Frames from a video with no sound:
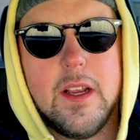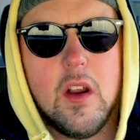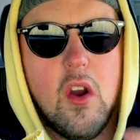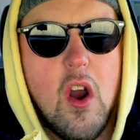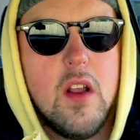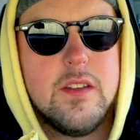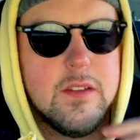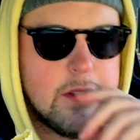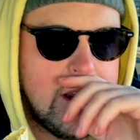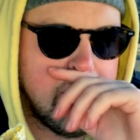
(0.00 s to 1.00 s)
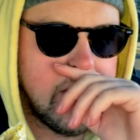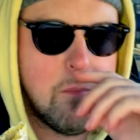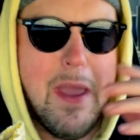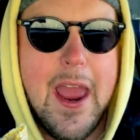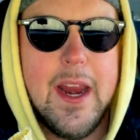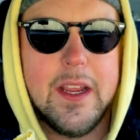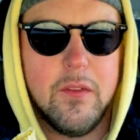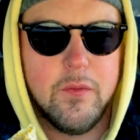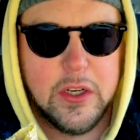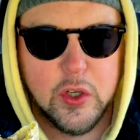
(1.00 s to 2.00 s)
a constant state of like panic and
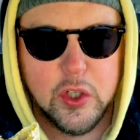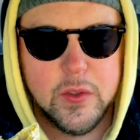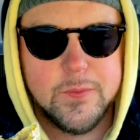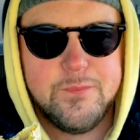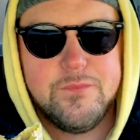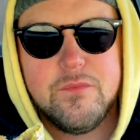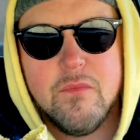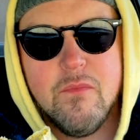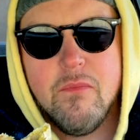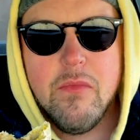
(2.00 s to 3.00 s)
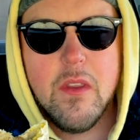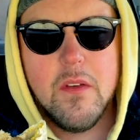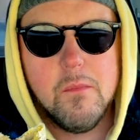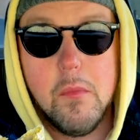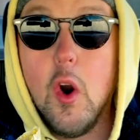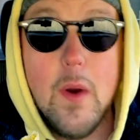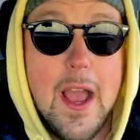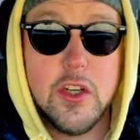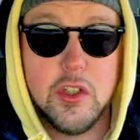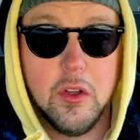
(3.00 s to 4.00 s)
fear.
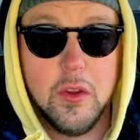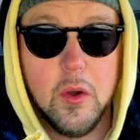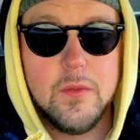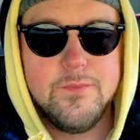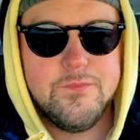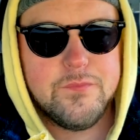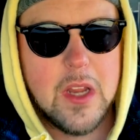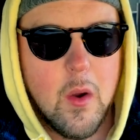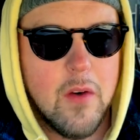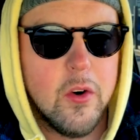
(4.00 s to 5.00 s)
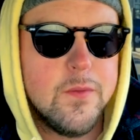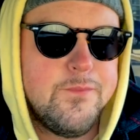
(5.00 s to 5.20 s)
Irrational though, however.